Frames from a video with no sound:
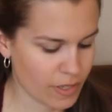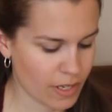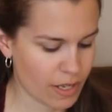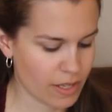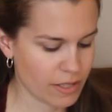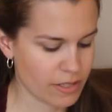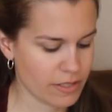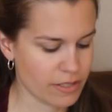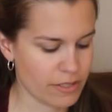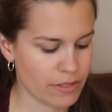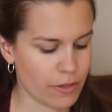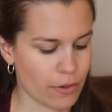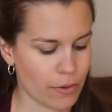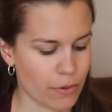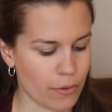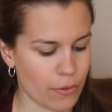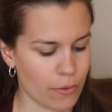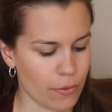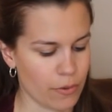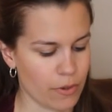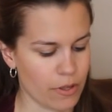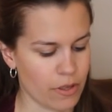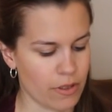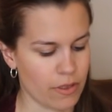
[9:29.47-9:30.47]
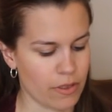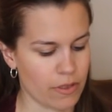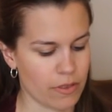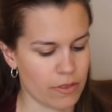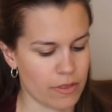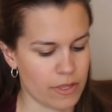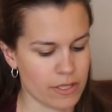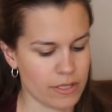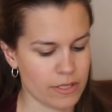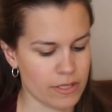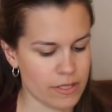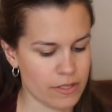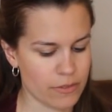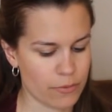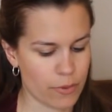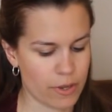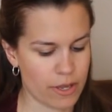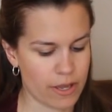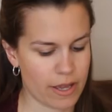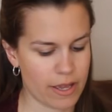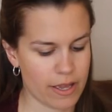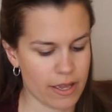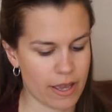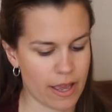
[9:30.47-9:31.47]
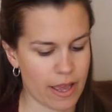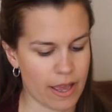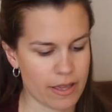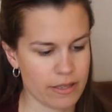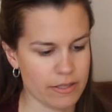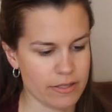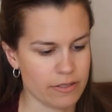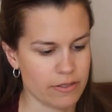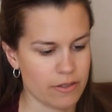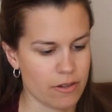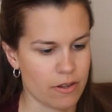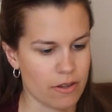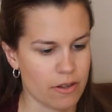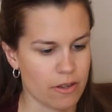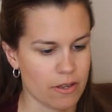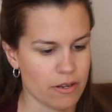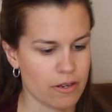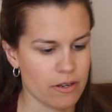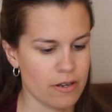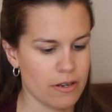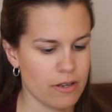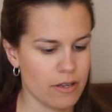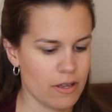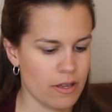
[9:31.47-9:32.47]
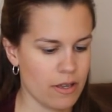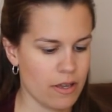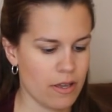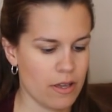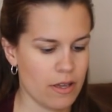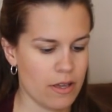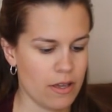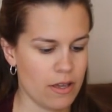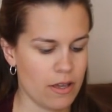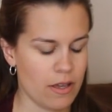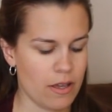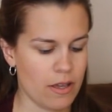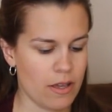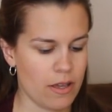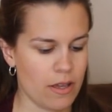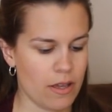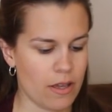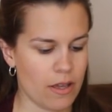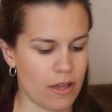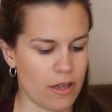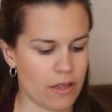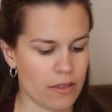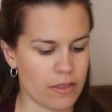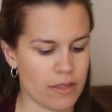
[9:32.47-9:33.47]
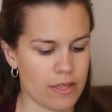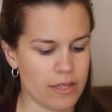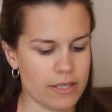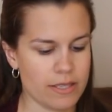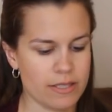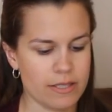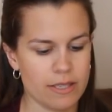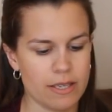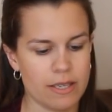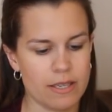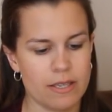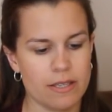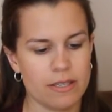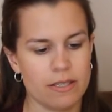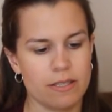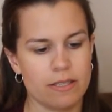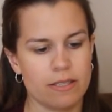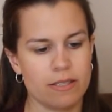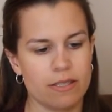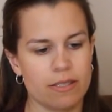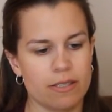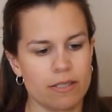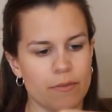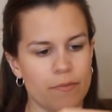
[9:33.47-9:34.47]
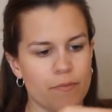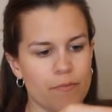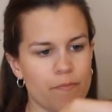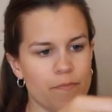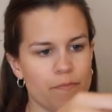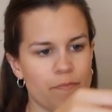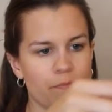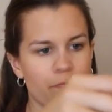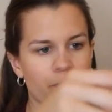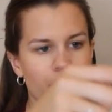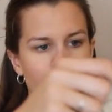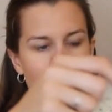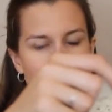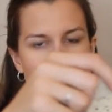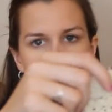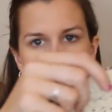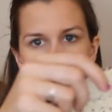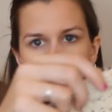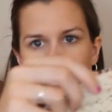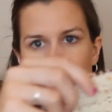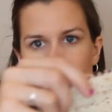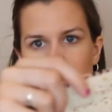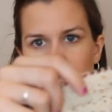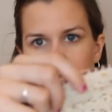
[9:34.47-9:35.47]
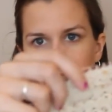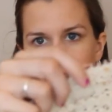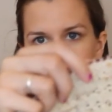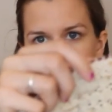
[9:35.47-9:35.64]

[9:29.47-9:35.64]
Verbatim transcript: And so, this is what I cast on this is the